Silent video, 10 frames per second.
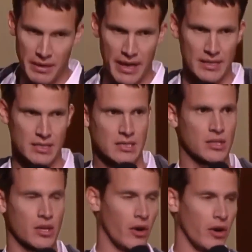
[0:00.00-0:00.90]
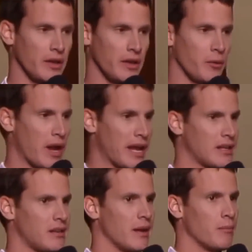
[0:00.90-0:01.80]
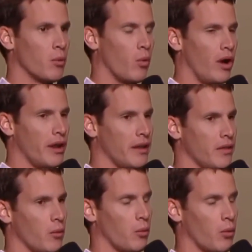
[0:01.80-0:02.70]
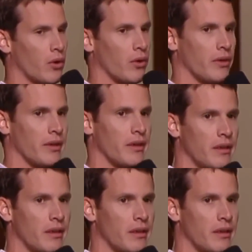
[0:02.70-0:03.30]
the best. Currently ranked #1 in the world.